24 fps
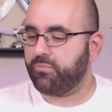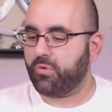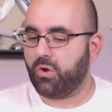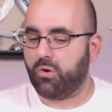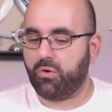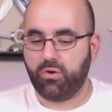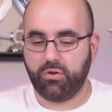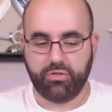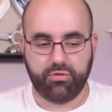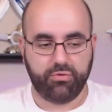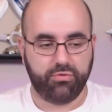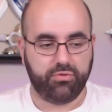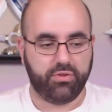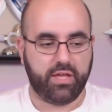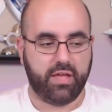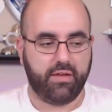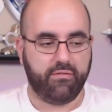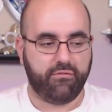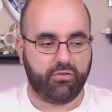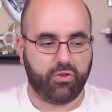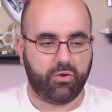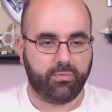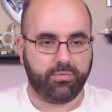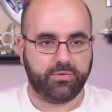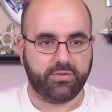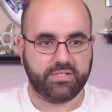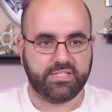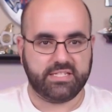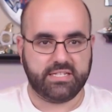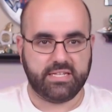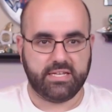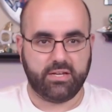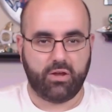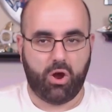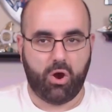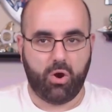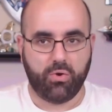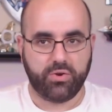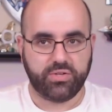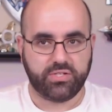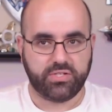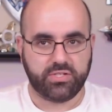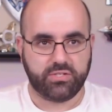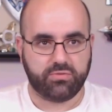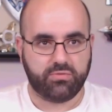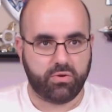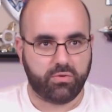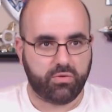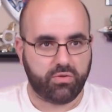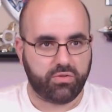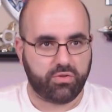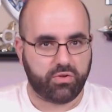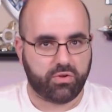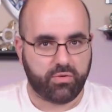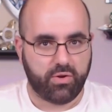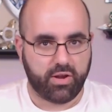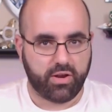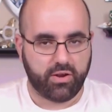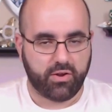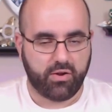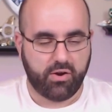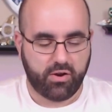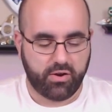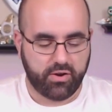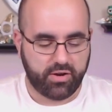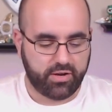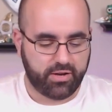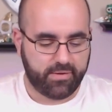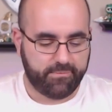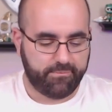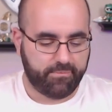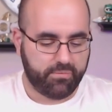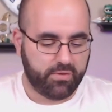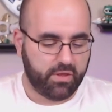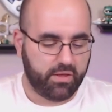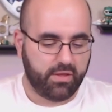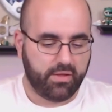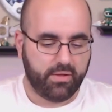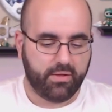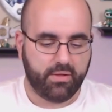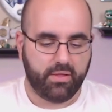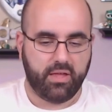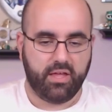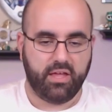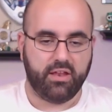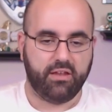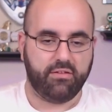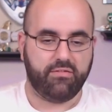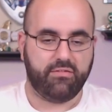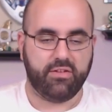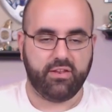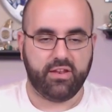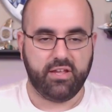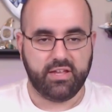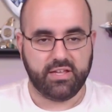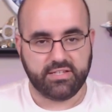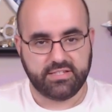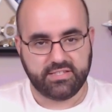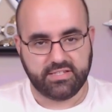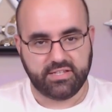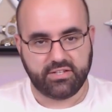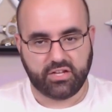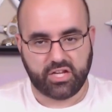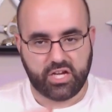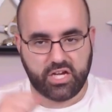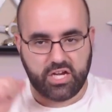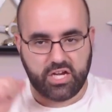or through the envelope to see, oh, is this one with a credit card in it? And if it is, then